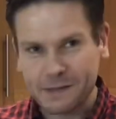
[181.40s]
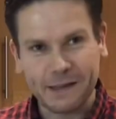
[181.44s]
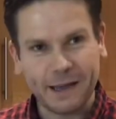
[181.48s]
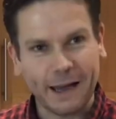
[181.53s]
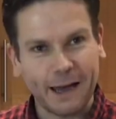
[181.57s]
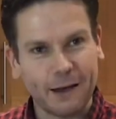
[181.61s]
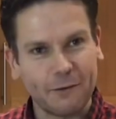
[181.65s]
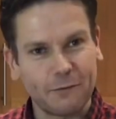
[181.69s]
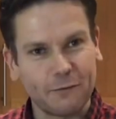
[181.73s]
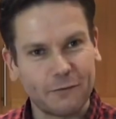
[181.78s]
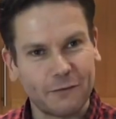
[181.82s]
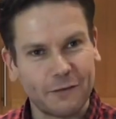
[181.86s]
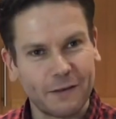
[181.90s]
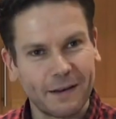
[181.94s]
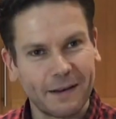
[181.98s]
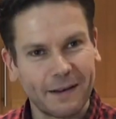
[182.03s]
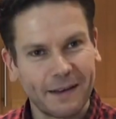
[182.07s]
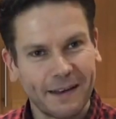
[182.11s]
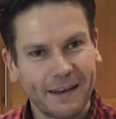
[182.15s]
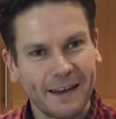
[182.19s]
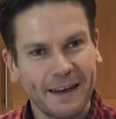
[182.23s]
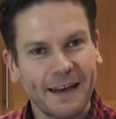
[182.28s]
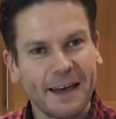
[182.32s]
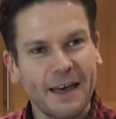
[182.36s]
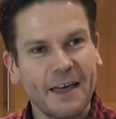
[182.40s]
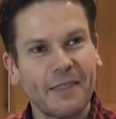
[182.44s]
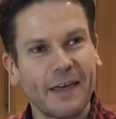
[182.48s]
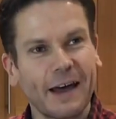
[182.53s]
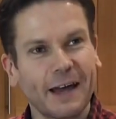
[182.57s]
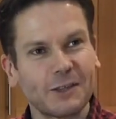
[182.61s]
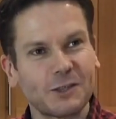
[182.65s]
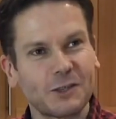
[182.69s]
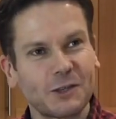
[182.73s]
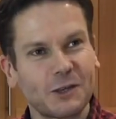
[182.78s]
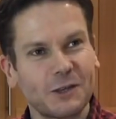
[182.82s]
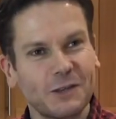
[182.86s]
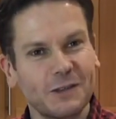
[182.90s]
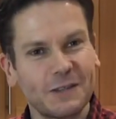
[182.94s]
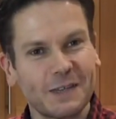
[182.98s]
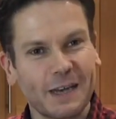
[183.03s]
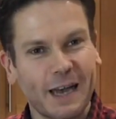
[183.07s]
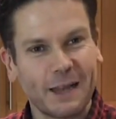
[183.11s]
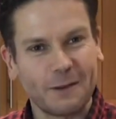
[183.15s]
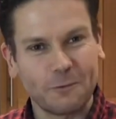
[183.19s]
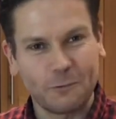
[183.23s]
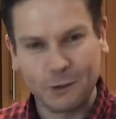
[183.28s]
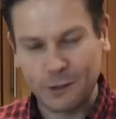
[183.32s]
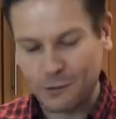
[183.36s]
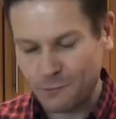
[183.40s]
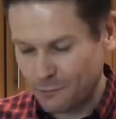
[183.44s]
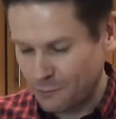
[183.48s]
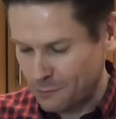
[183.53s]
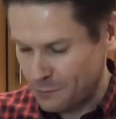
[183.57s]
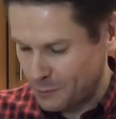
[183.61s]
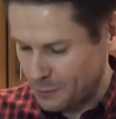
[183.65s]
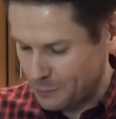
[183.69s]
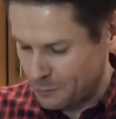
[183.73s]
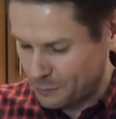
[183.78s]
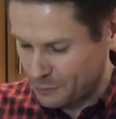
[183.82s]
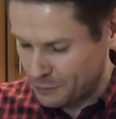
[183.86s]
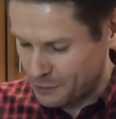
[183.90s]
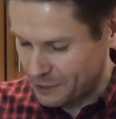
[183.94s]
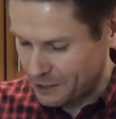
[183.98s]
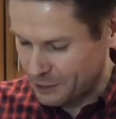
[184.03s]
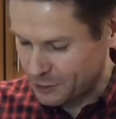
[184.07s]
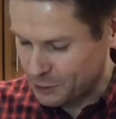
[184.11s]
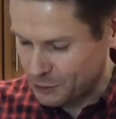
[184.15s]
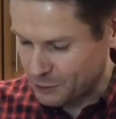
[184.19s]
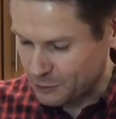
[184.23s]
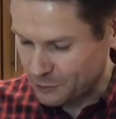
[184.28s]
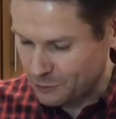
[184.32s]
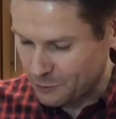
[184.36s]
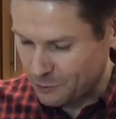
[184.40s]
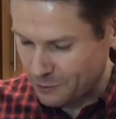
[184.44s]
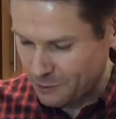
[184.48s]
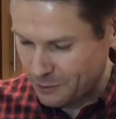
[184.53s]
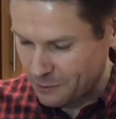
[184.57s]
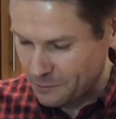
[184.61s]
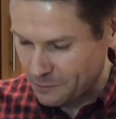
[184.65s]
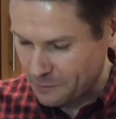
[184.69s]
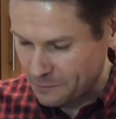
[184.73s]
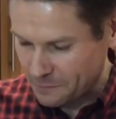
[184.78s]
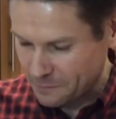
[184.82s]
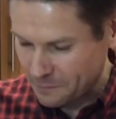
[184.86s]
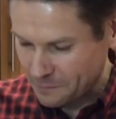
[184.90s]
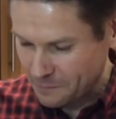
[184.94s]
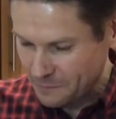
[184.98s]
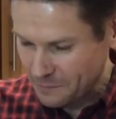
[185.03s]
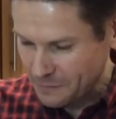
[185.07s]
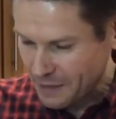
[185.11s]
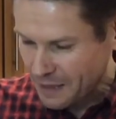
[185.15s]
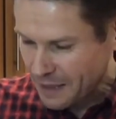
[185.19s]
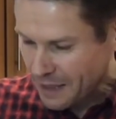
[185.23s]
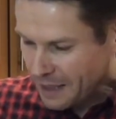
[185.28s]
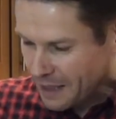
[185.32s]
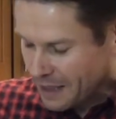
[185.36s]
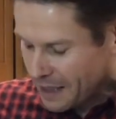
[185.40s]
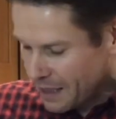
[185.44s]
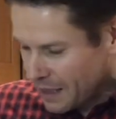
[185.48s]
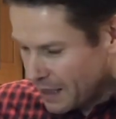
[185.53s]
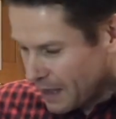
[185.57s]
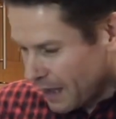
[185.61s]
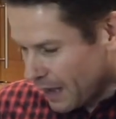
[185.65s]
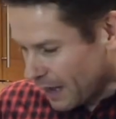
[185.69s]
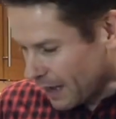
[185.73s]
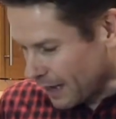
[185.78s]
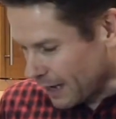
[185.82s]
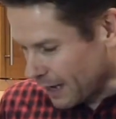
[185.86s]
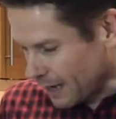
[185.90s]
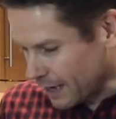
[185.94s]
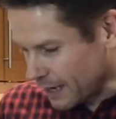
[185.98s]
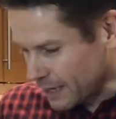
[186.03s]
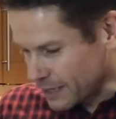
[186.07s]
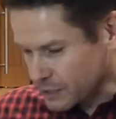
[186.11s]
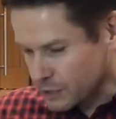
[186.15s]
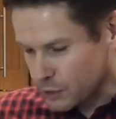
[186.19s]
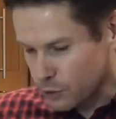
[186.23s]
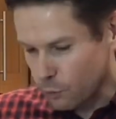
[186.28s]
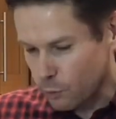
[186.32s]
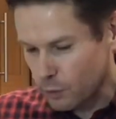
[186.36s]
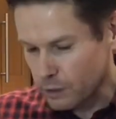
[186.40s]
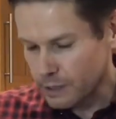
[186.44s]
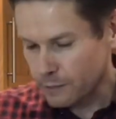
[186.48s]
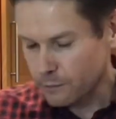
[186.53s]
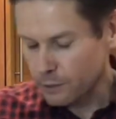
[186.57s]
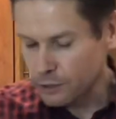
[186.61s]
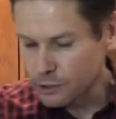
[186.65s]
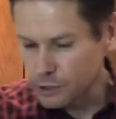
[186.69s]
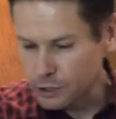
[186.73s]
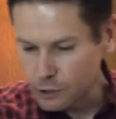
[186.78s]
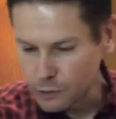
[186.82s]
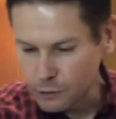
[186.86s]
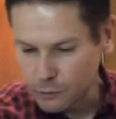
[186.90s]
have that to contend with from her production crew. So what I'm going to do